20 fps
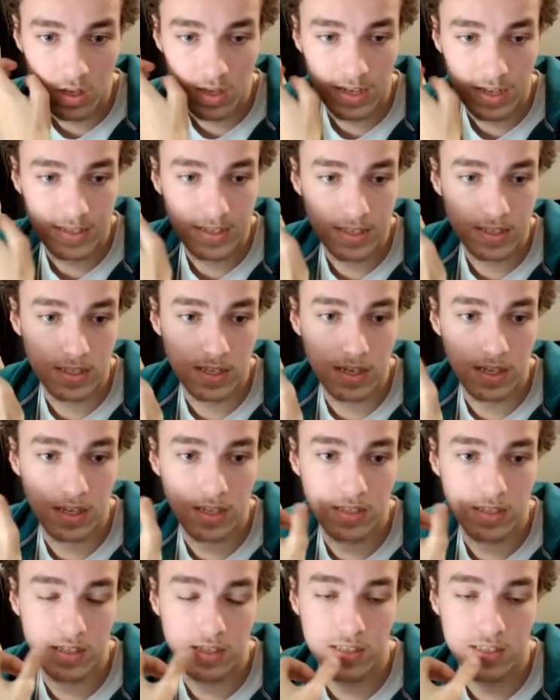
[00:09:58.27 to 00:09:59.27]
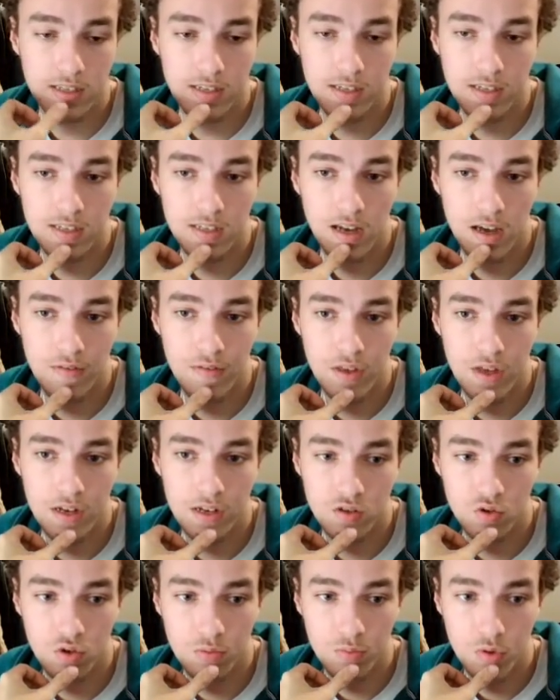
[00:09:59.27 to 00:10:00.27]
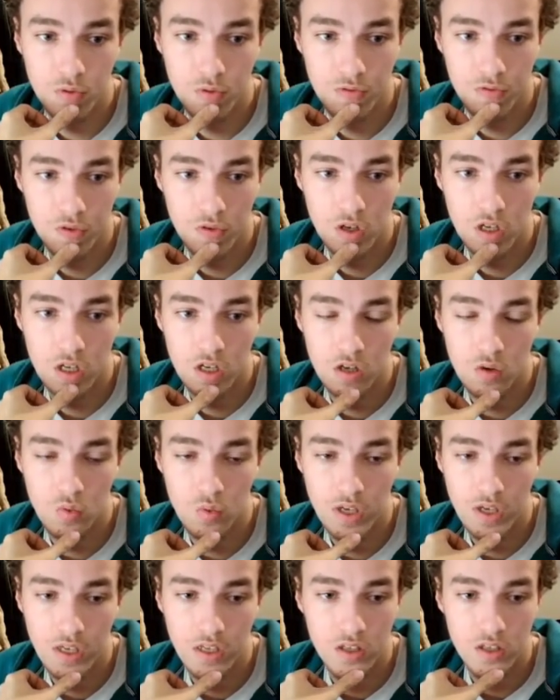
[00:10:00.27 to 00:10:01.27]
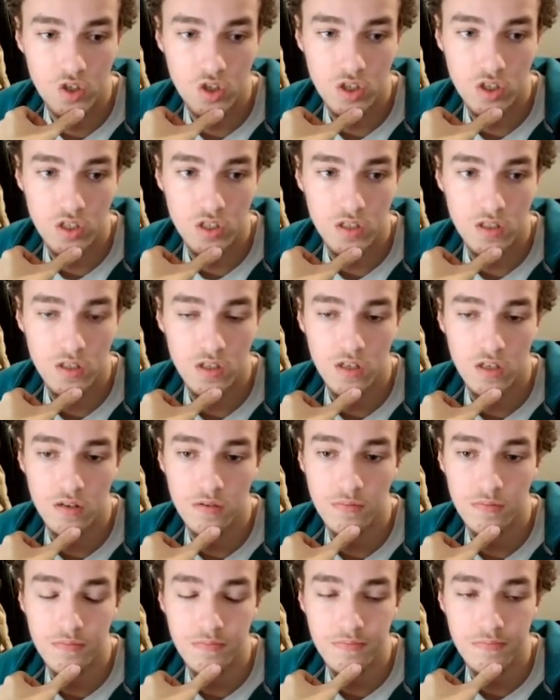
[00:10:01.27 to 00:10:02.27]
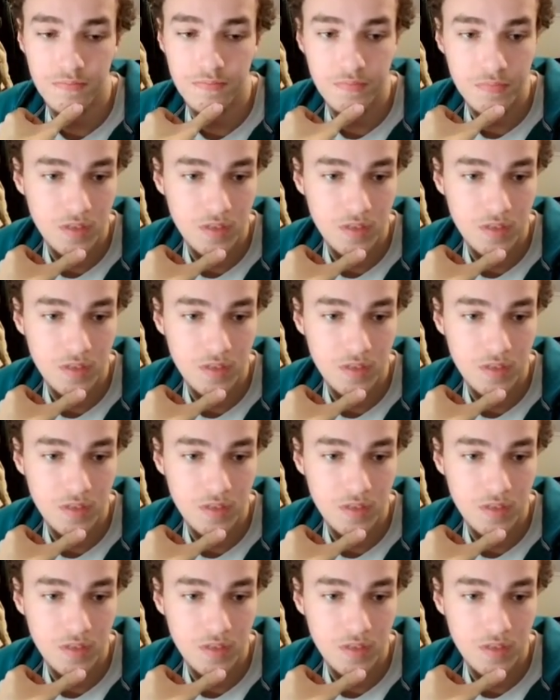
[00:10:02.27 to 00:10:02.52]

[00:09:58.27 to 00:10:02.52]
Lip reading: And since it doesn't have that extra move, we just can